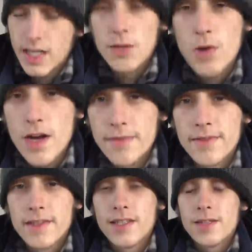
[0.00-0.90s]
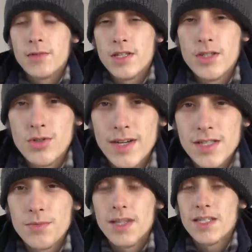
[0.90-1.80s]
Day one. It was
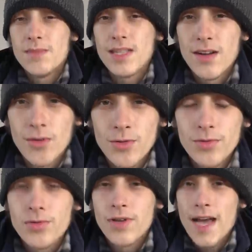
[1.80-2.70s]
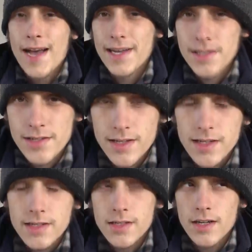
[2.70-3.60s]
interesting. We got to meet a whole new cast,
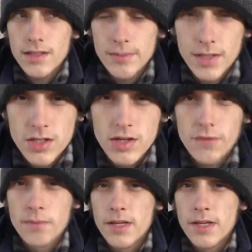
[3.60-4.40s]
got to talk to a bunch of different